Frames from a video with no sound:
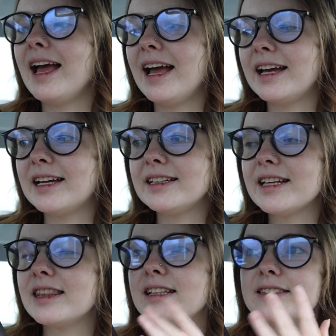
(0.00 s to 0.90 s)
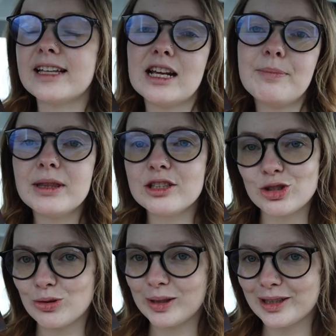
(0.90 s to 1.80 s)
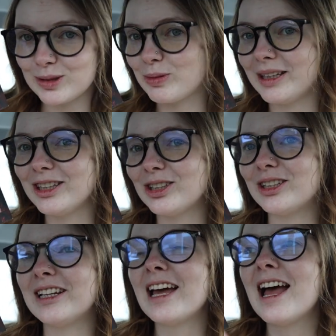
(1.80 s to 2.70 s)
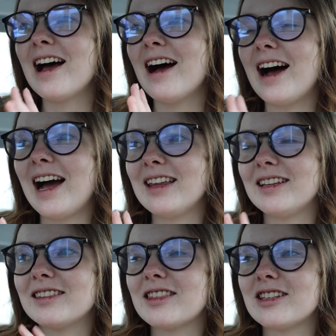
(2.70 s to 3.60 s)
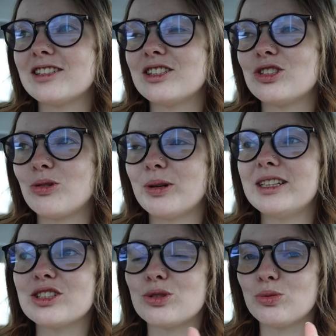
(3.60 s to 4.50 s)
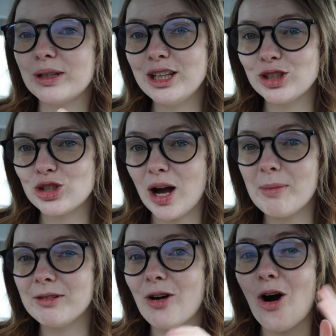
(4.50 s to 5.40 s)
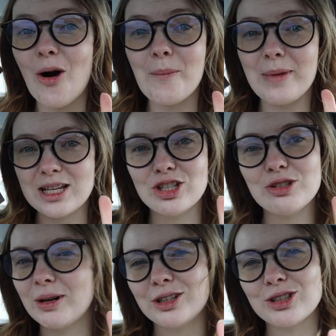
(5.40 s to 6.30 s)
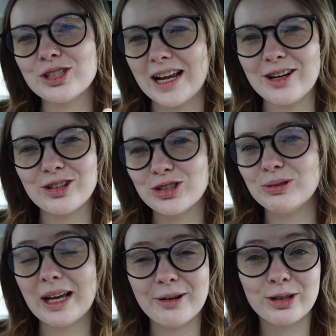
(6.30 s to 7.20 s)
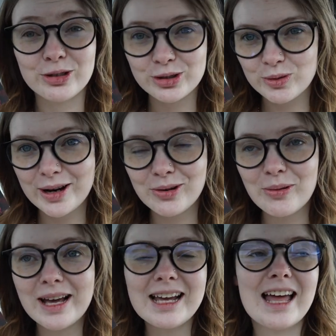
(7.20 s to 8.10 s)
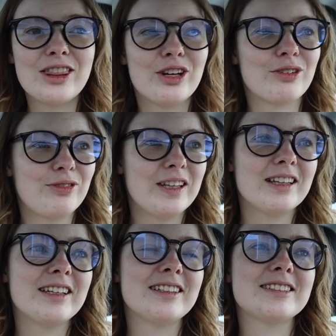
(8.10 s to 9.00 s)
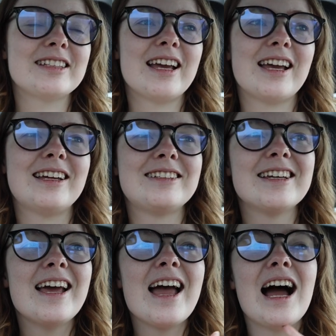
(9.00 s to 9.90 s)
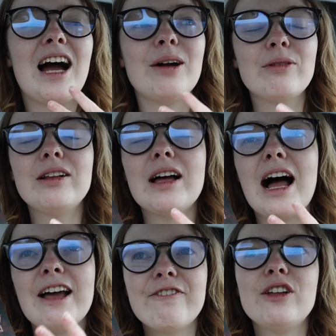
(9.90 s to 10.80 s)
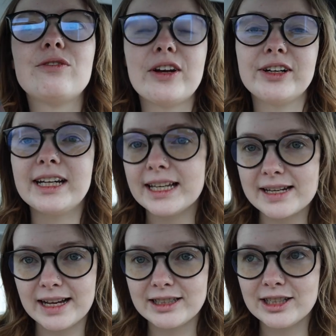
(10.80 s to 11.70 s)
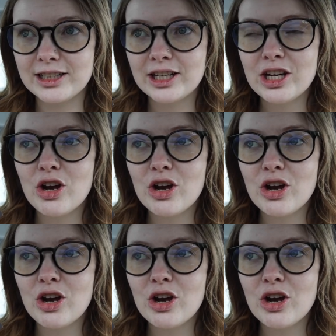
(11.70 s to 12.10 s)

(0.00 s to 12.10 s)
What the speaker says: And the setup in the story is really good. I think that this story does a really good job of making you understand our 2 characters right away and their feelings, and I felt very connected